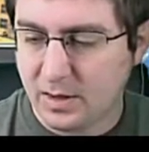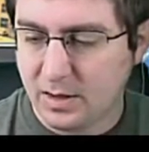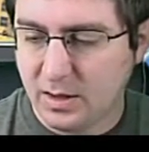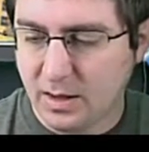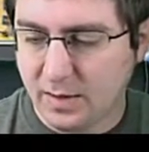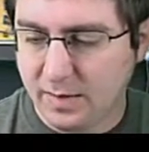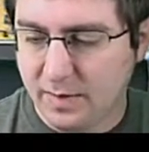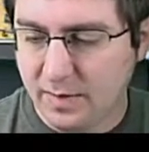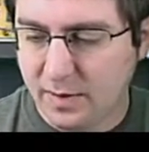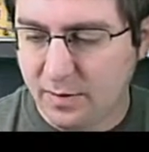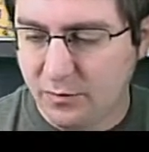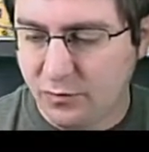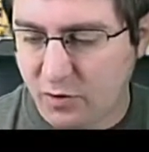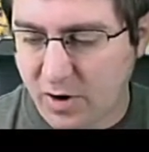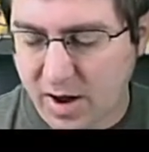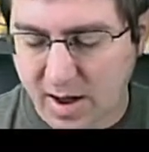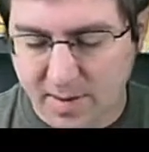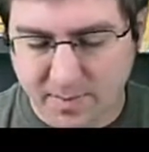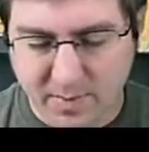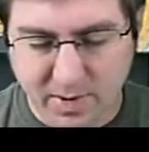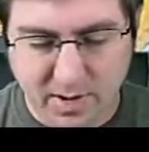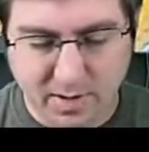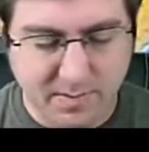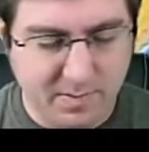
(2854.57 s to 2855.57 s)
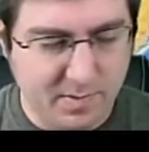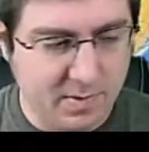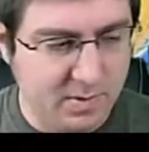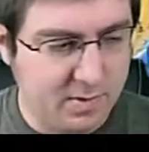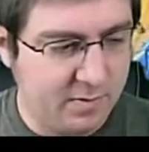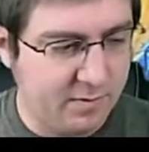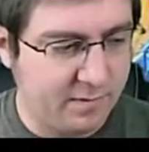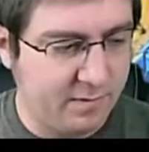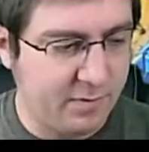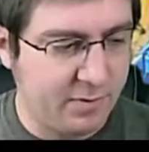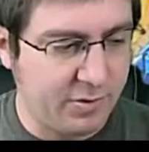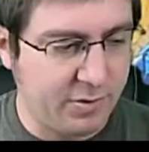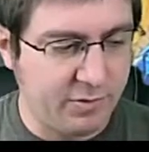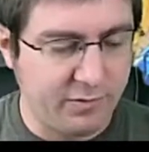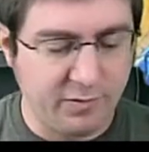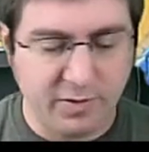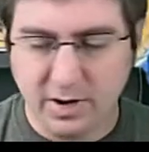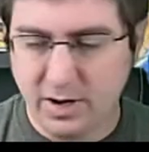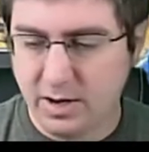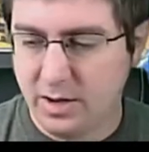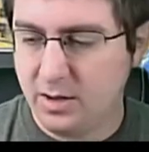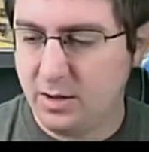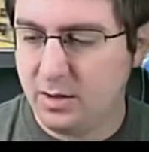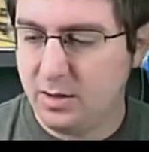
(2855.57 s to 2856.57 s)
and then trap him for
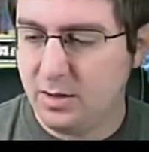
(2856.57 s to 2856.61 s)
3.